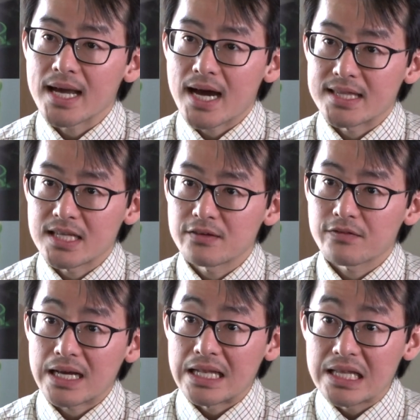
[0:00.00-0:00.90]

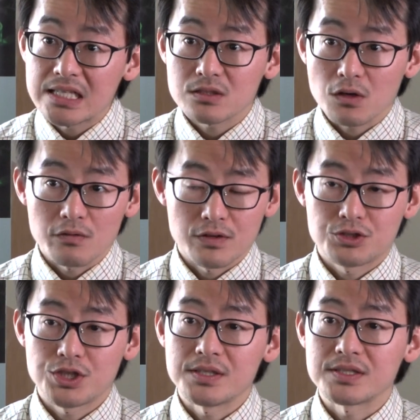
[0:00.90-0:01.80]
identify a list of the
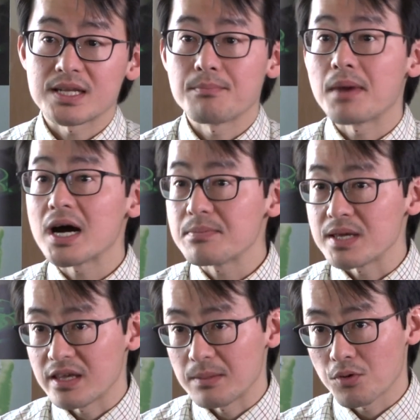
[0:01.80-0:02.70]
genes that might
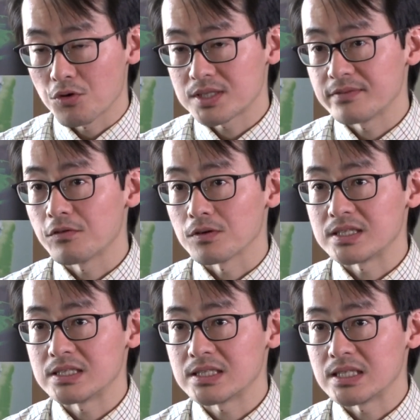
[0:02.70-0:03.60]
be important for
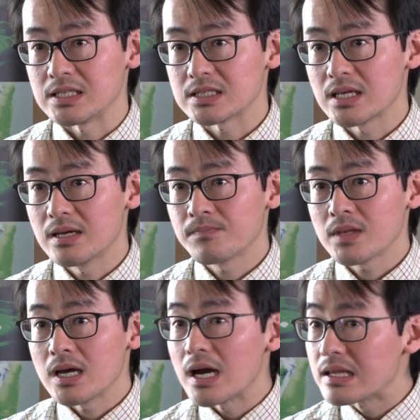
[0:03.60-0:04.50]
the disease.
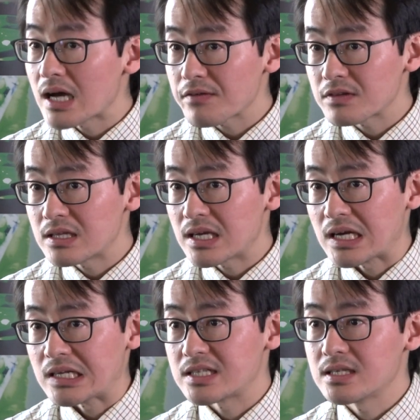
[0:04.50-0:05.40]
And then after
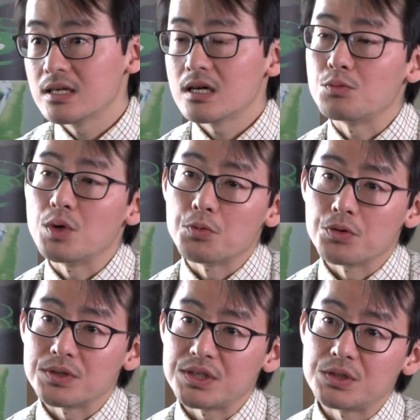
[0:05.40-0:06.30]
that, we
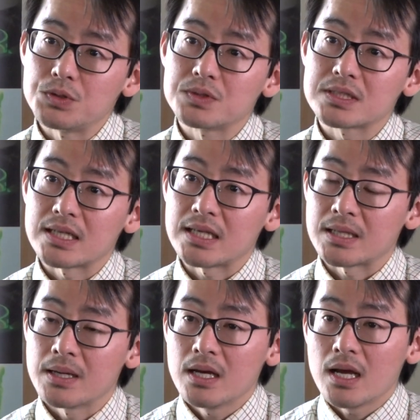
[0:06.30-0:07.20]
will use
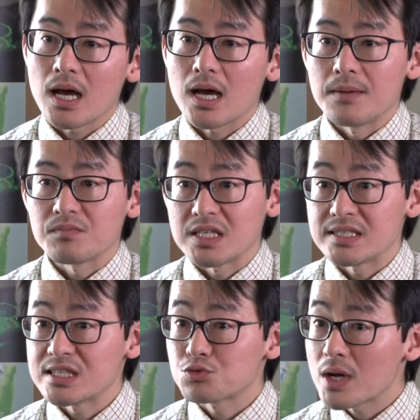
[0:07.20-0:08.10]
the
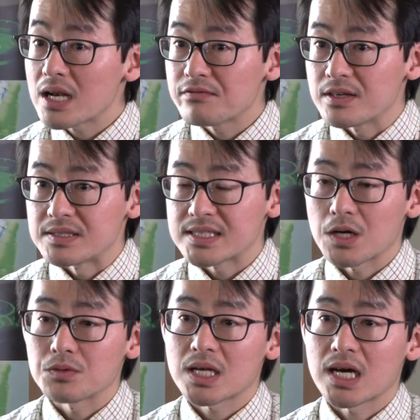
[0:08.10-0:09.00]
disease-relevant
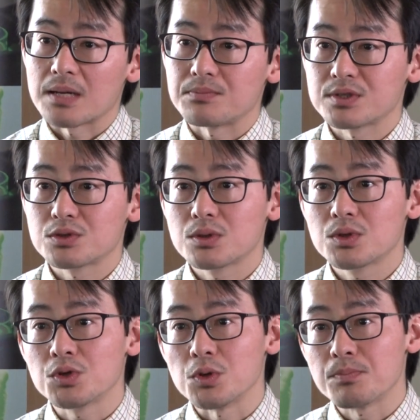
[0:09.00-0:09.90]
cell types
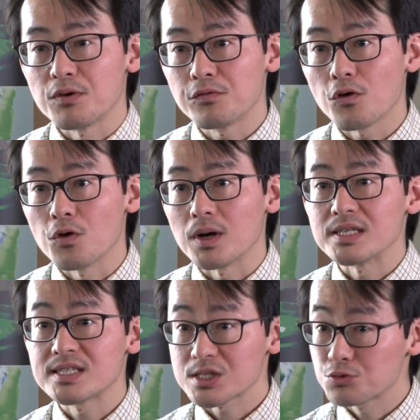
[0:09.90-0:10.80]
to perform
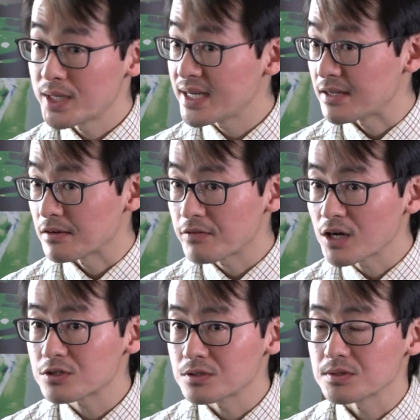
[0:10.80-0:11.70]
a screening, a
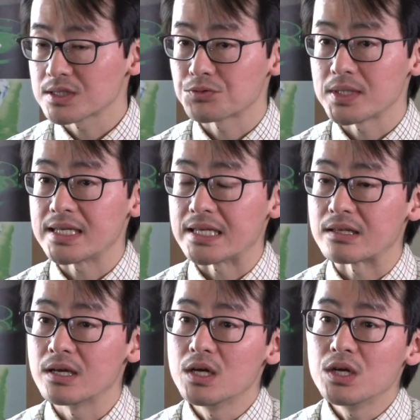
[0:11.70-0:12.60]
functional
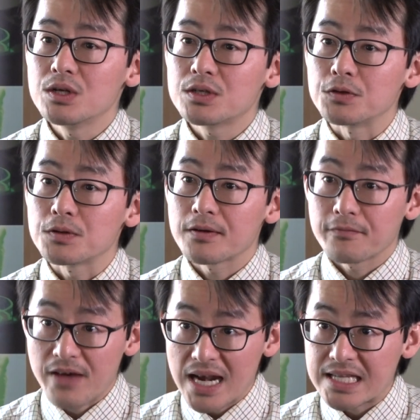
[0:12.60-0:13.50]
screening, to
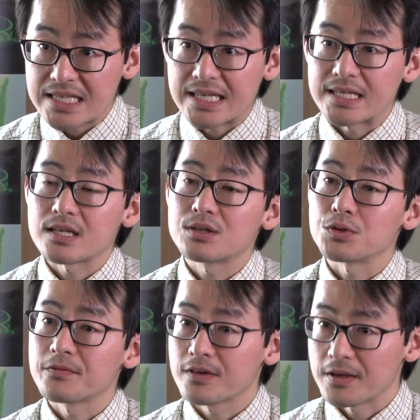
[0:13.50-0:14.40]
validate,
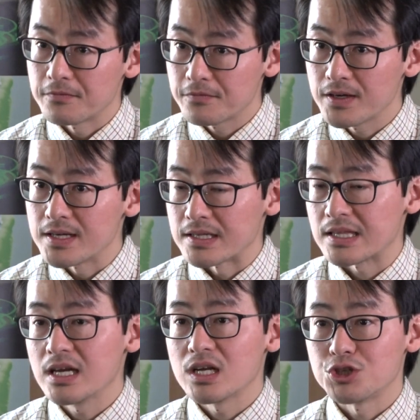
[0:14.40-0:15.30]
to
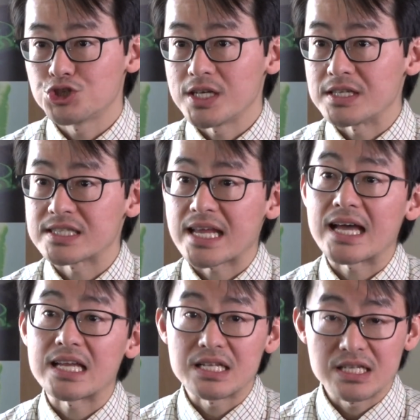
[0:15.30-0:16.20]
confirm the genes
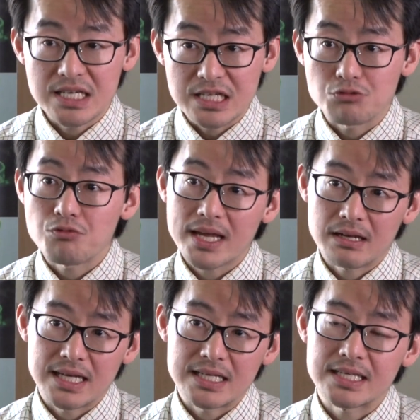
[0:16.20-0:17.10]
that are indeed
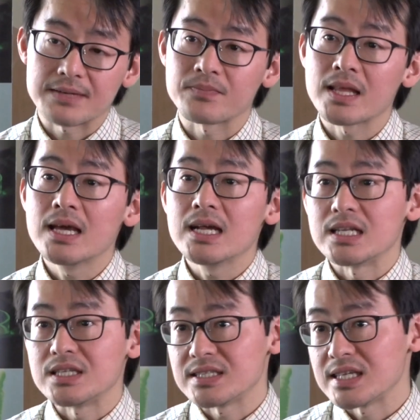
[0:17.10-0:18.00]
regulating
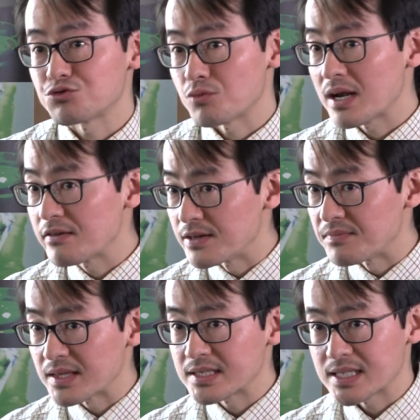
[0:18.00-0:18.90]
the
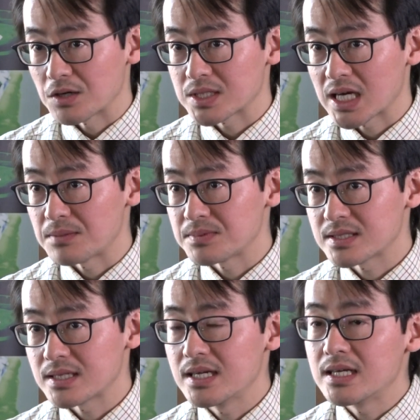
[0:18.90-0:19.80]
disease-relevant cell
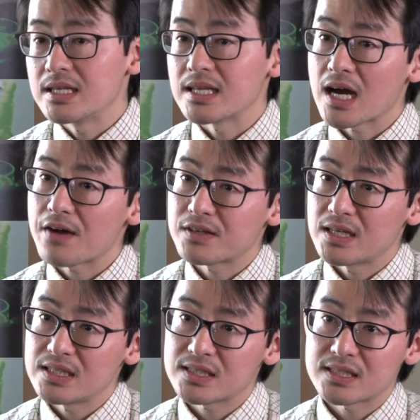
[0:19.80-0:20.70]
types. Then
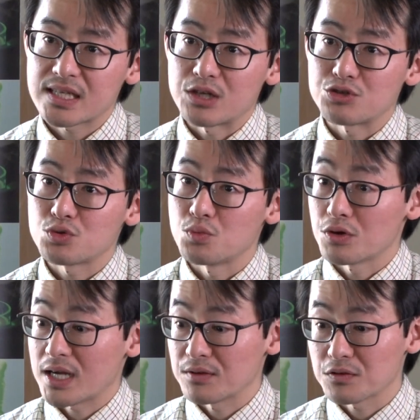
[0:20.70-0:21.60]
after this stage,
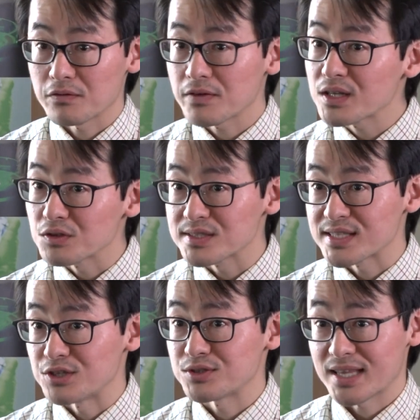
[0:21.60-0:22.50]
we'll come to the final
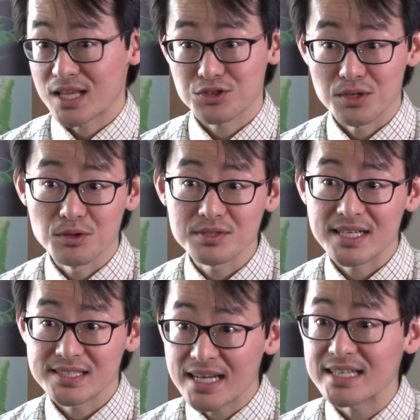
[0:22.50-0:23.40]
stage, and actually the most
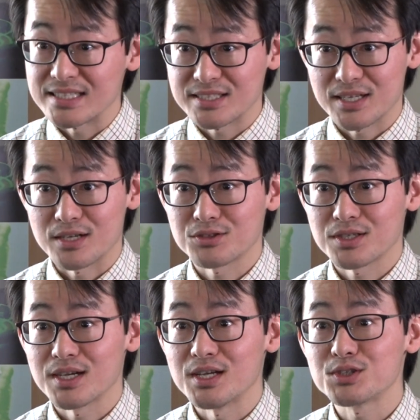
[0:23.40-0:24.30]
exciting
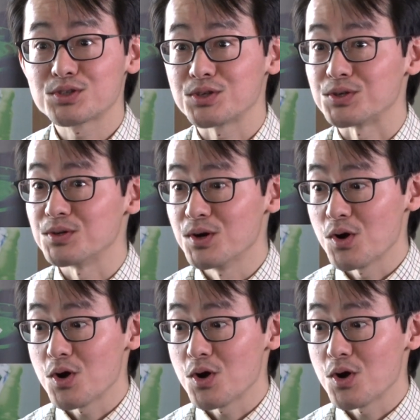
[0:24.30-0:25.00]
stage is to,